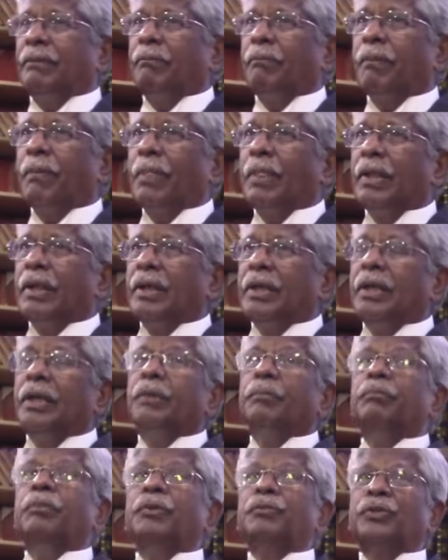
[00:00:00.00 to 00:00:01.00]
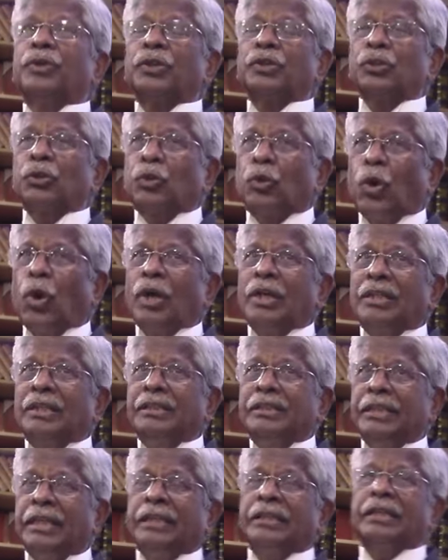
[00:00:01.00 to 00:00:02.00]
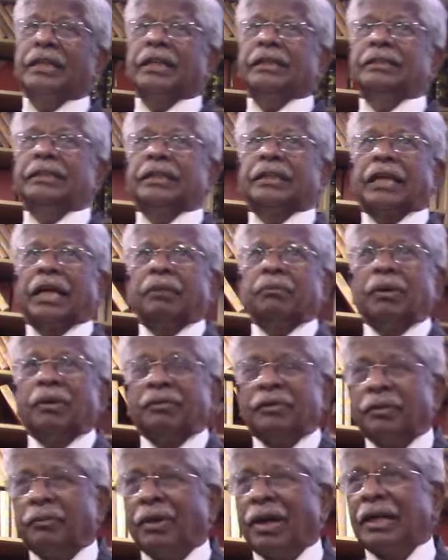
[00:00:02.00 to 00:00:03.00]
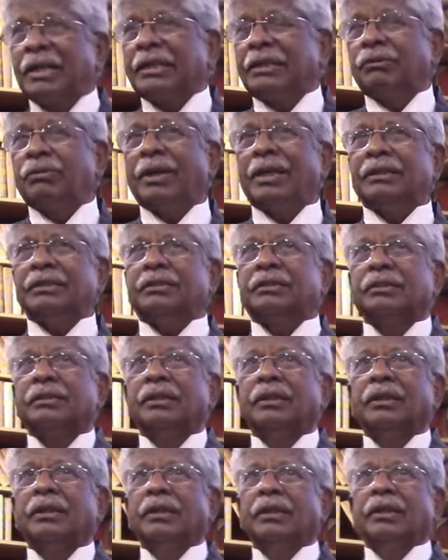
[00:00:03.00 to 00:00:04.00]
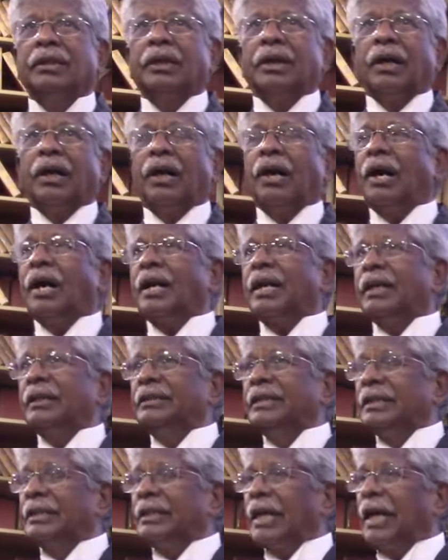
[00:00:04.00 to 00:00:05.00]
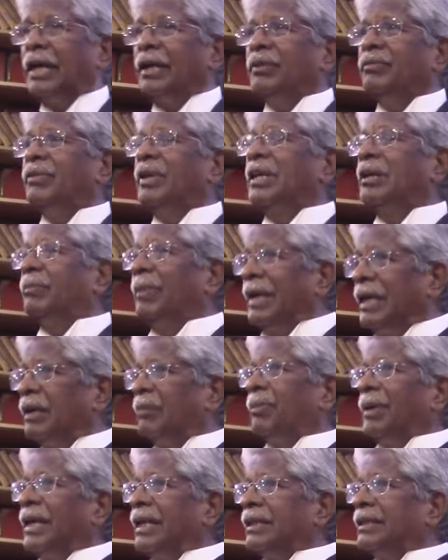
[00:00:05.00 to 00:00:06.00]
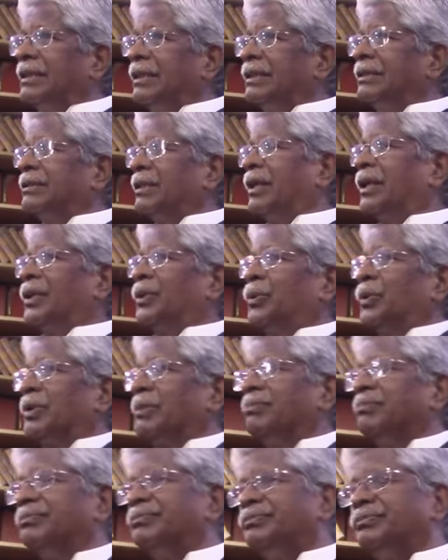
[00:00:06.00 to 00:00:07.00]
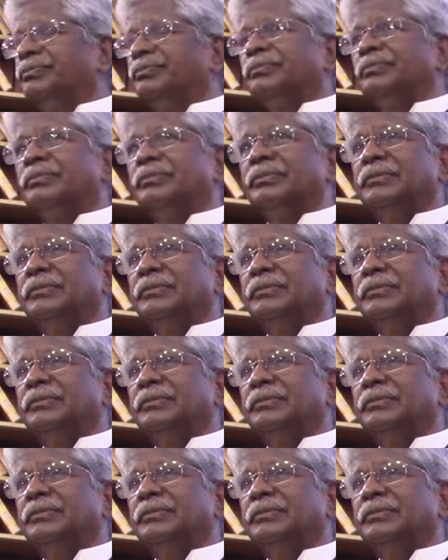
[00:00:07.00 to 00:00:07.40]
I say, before the court, either at the time of remand request or at the time when a bail application is argued.